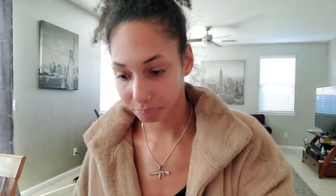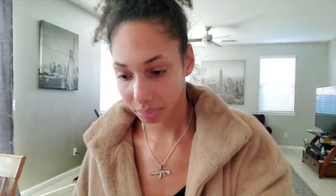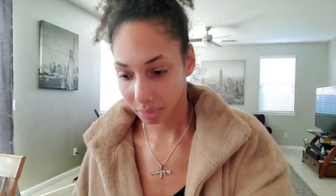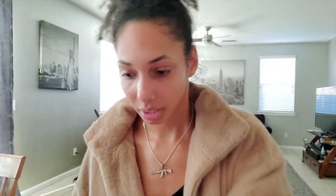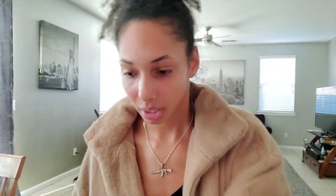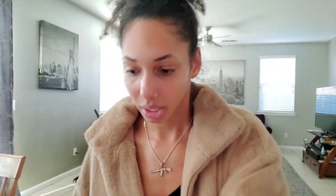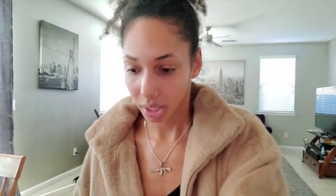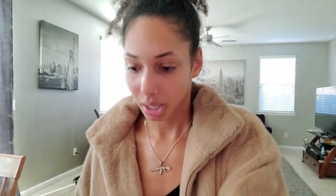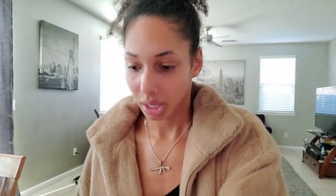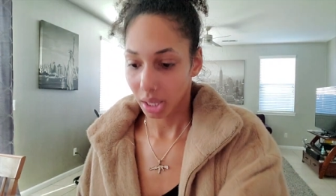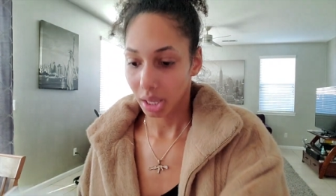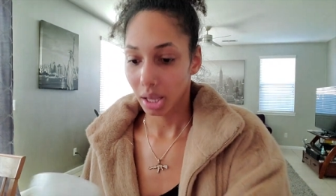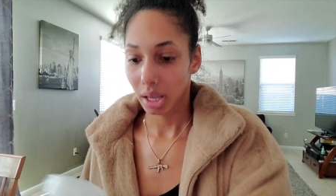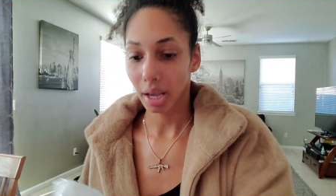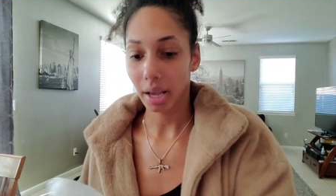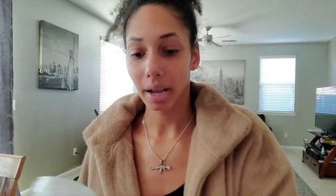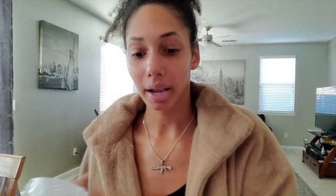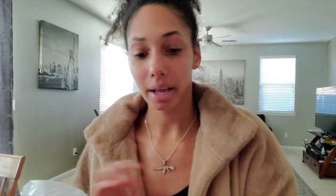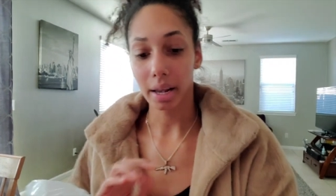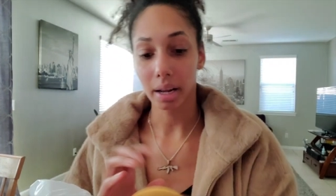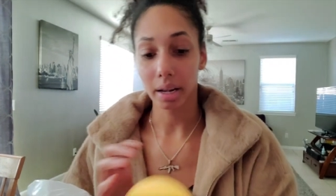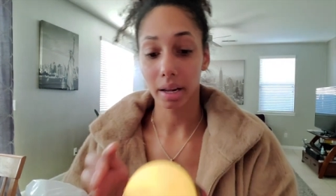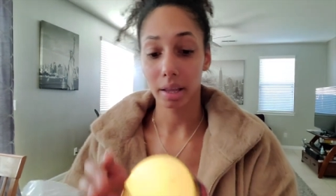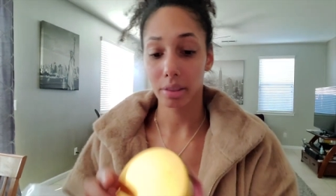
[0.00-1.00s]
I
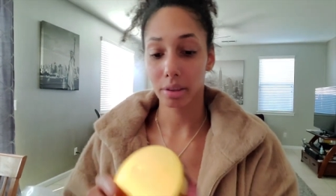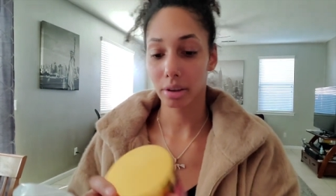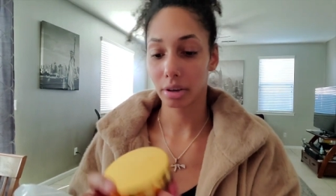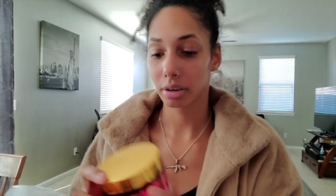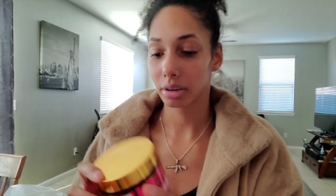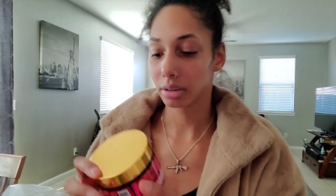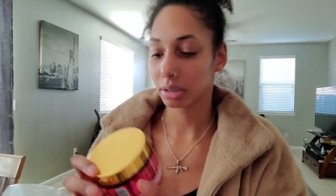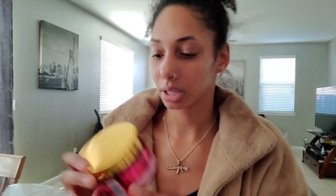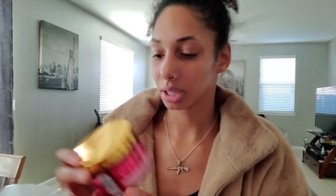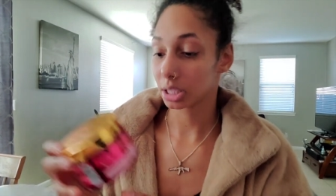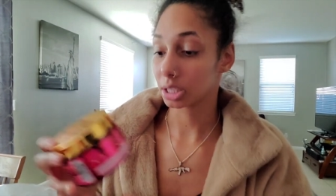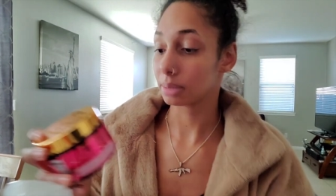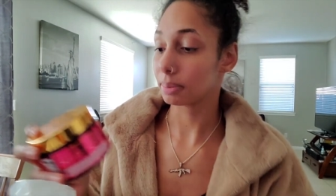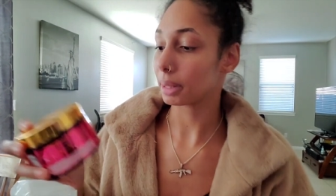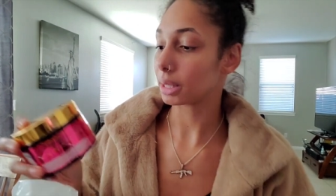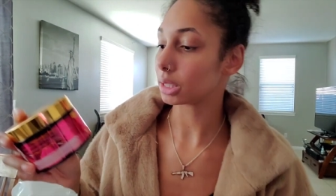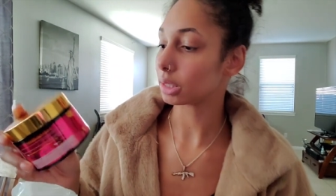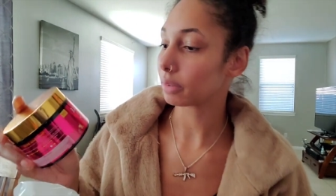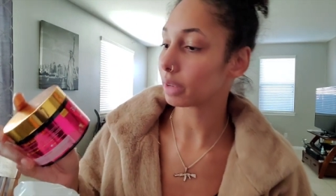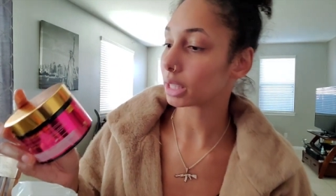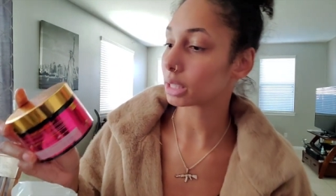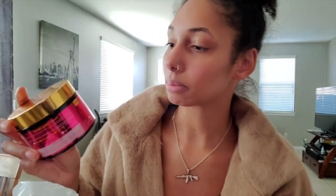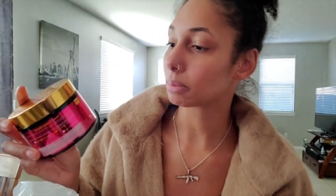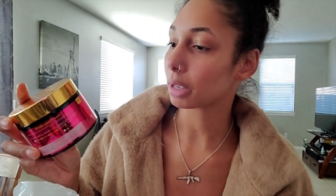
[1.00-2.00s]
got another
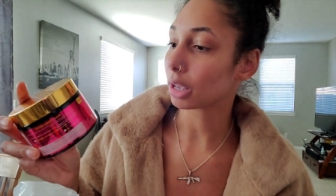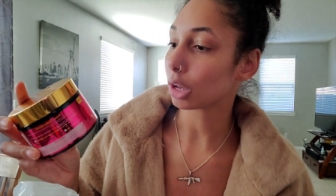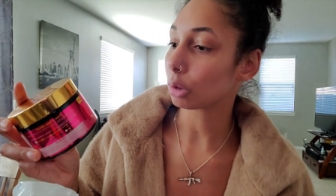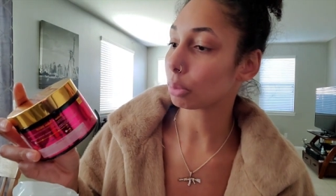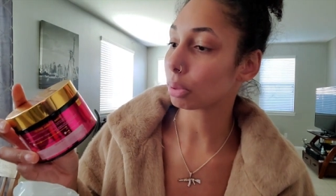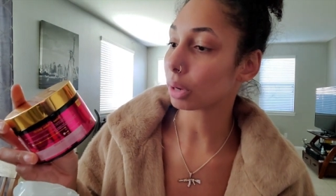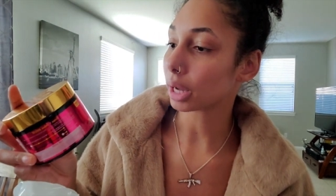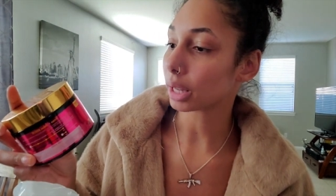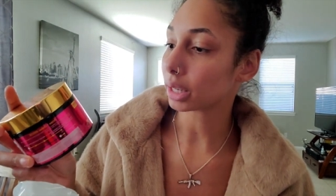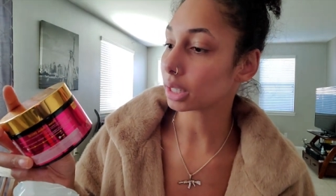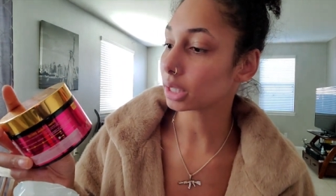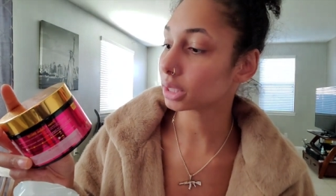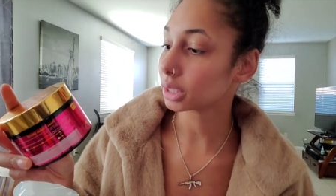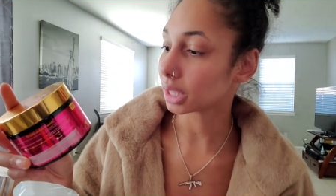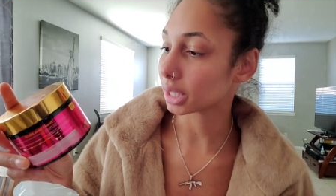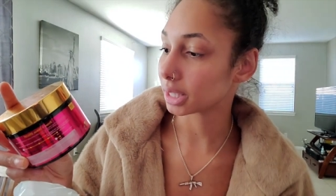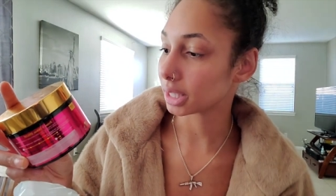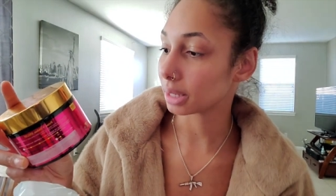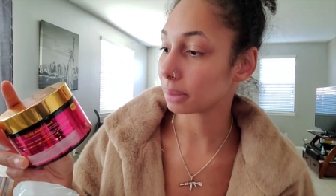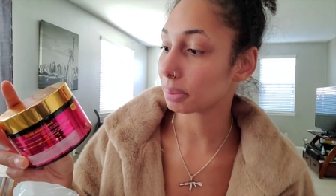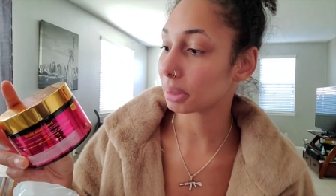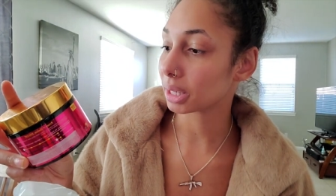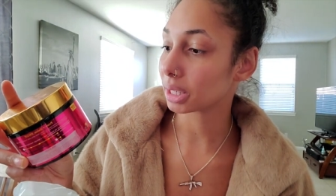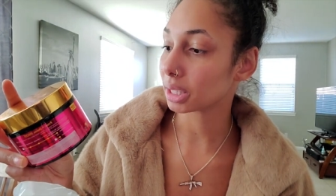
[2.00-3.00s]
expensive ass Mielle product, a
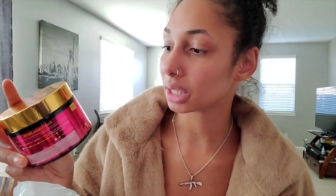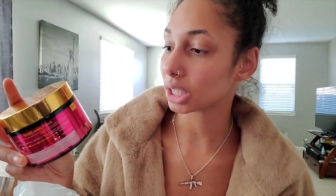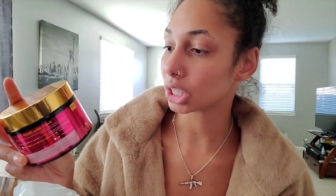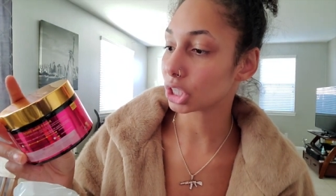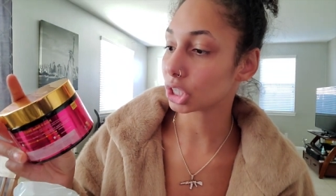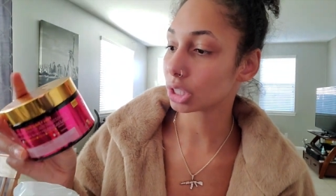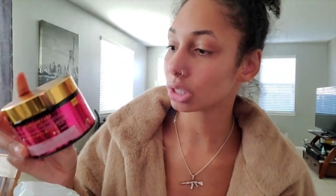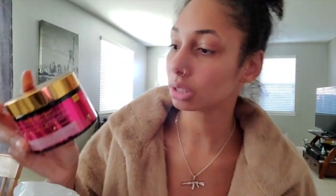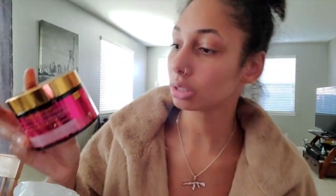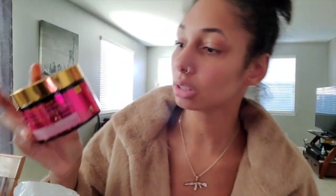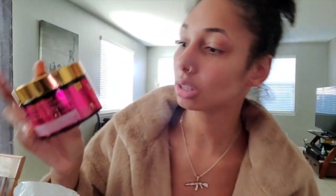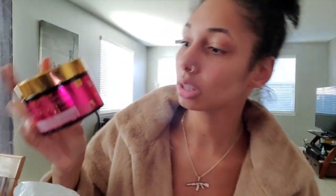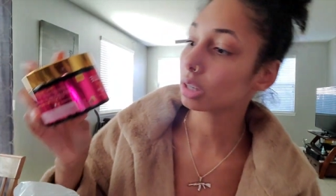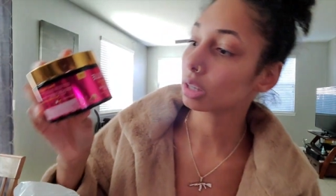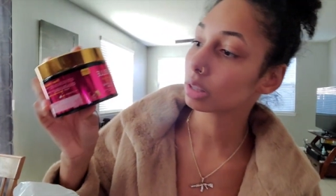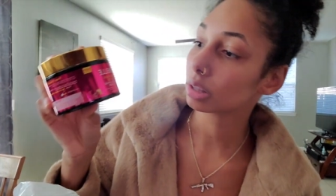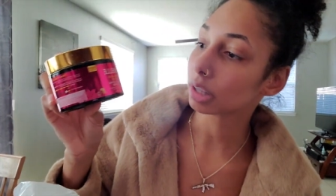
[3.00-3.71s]
deep condition,